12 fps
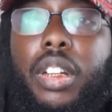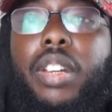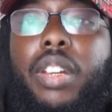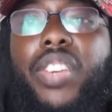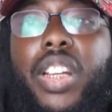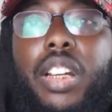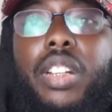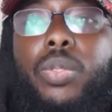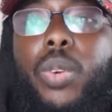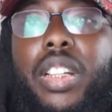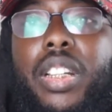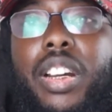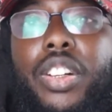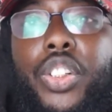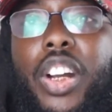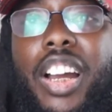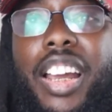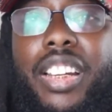Because what they're
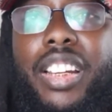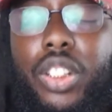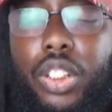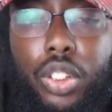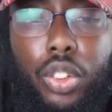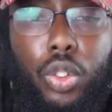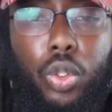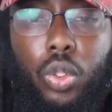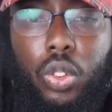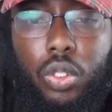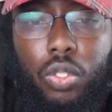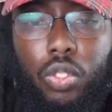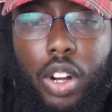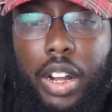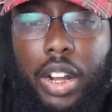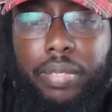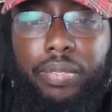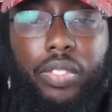trying to do,
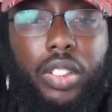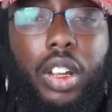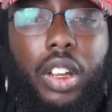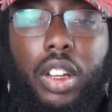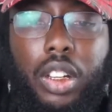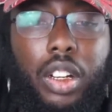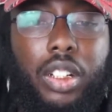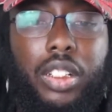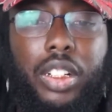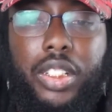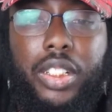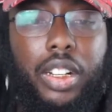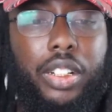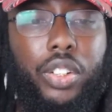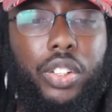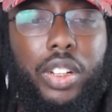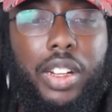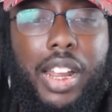right? Look, they're telling
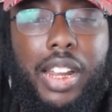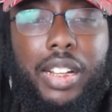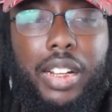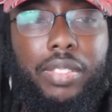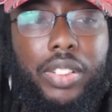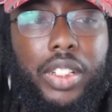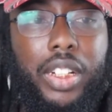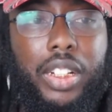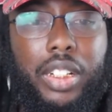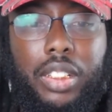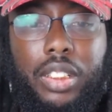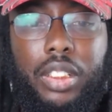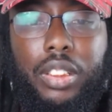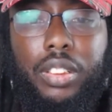you in the goddamn sentence.